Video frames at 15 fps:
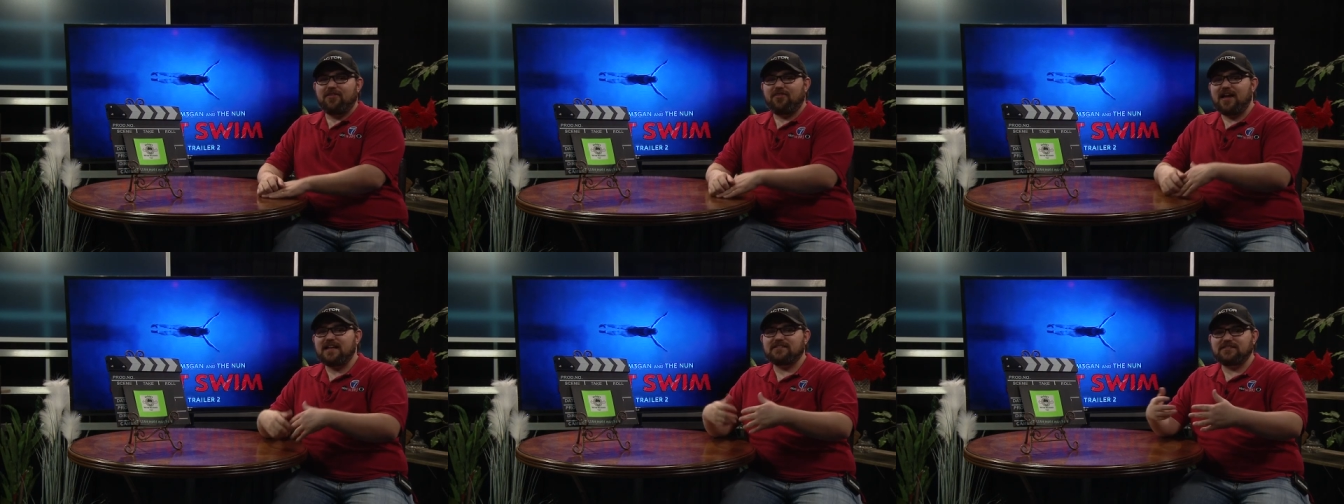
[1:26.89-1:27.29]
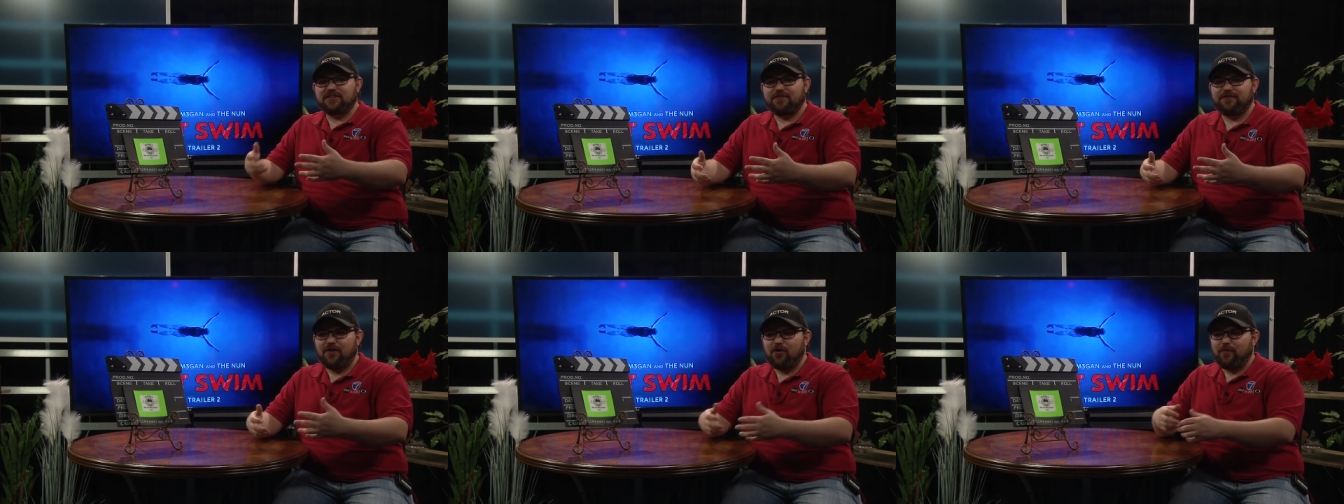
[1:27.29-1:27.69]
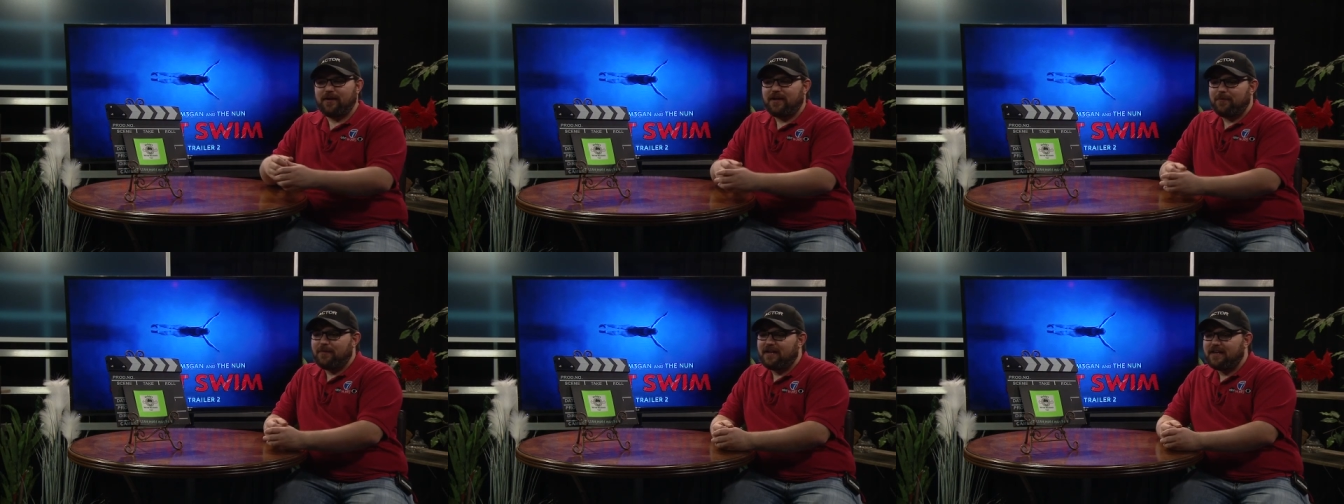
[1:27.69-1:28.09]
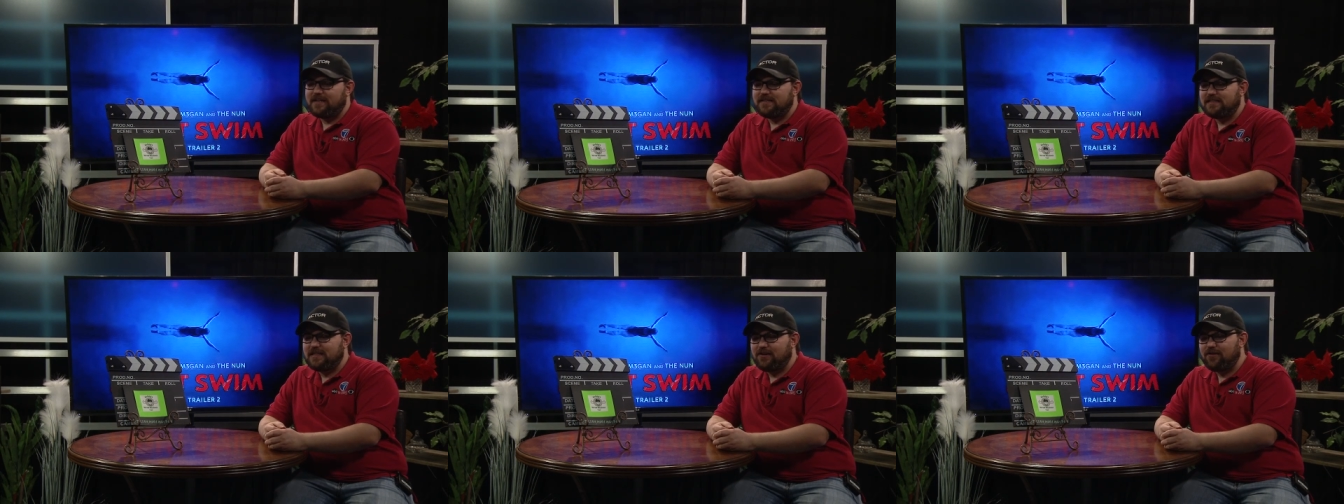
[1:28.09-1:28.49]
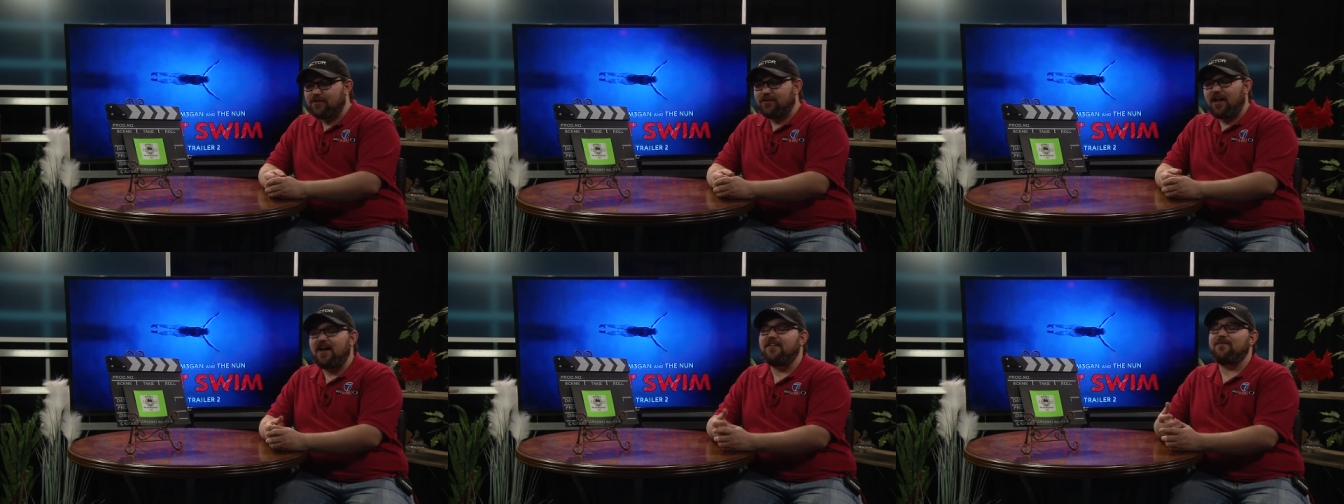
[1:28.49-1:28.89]
thalassophobia, because there are a
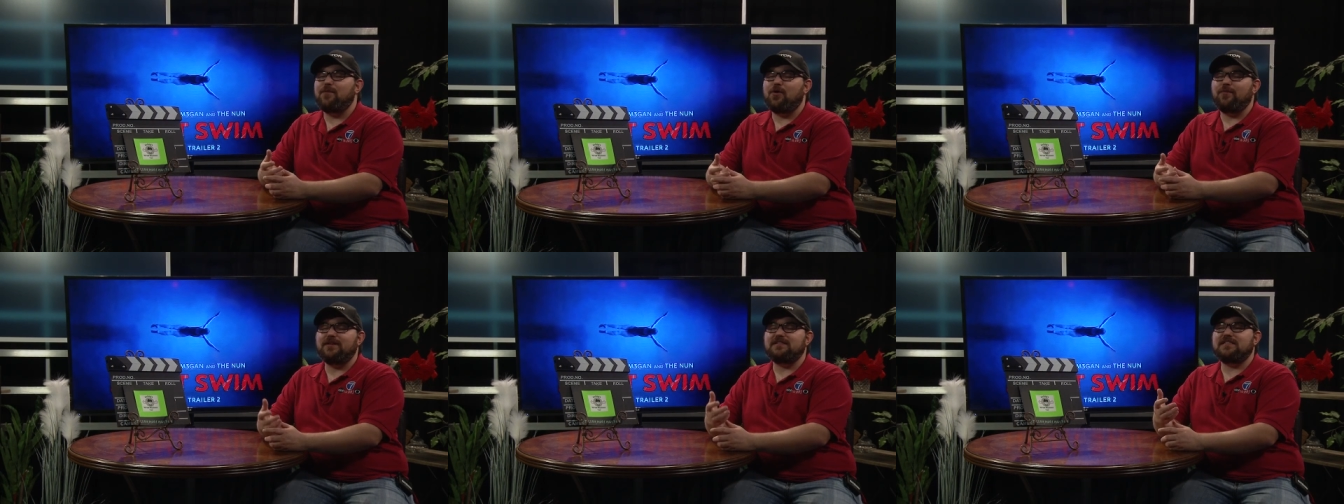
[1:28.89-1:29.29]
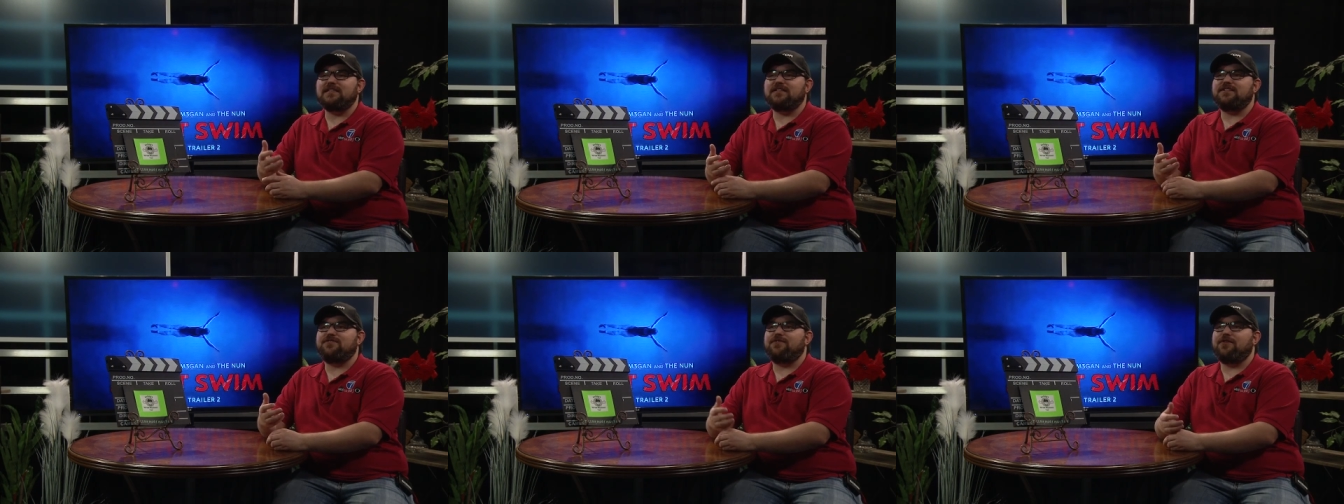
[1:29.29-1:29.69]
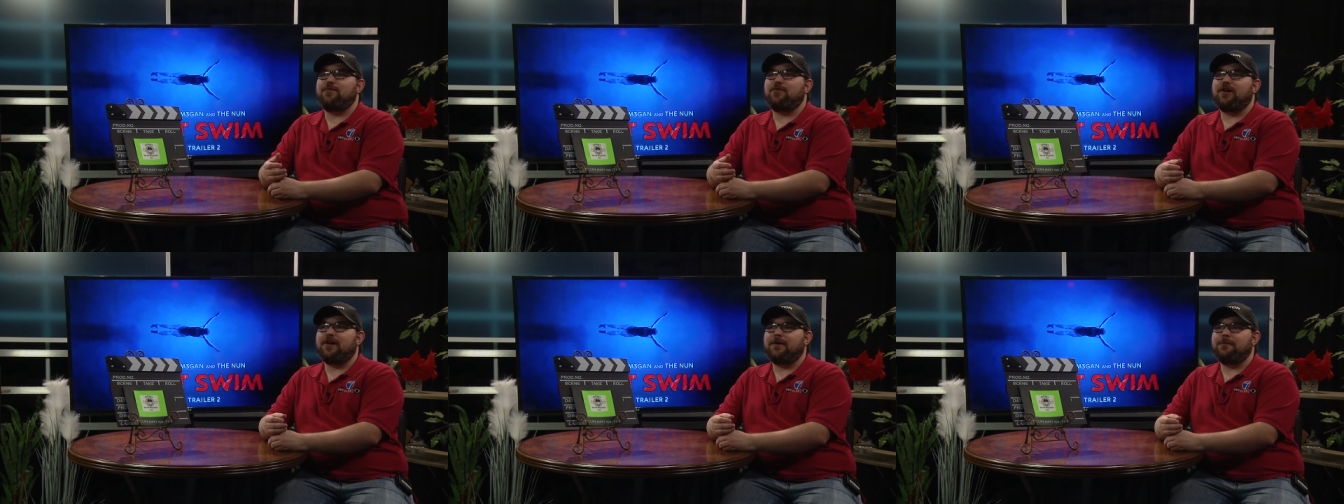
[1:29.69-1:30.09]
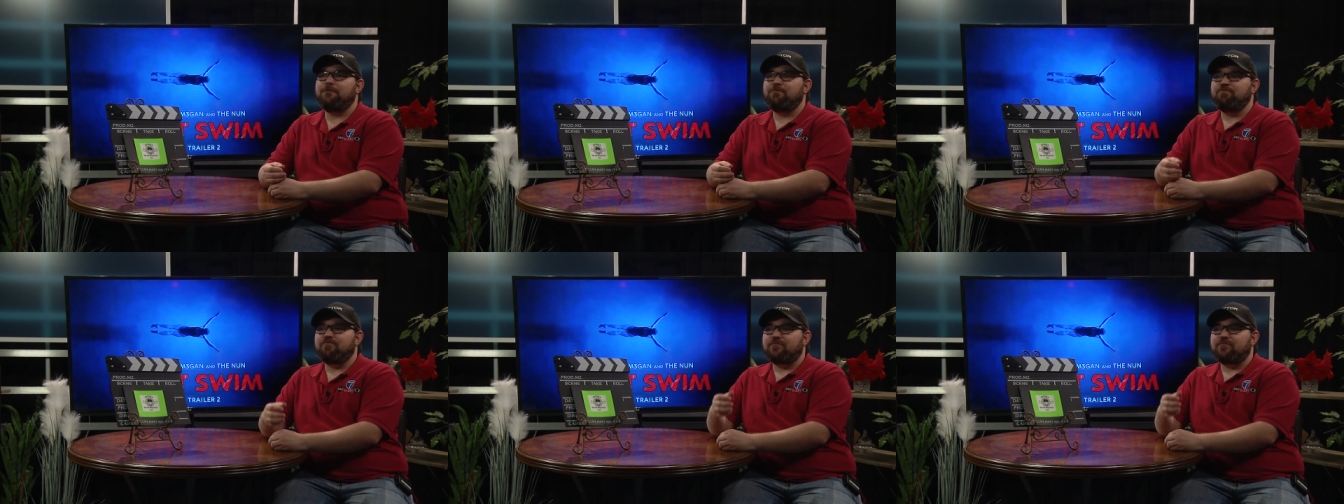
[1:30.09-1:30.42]
lot of moments in this film where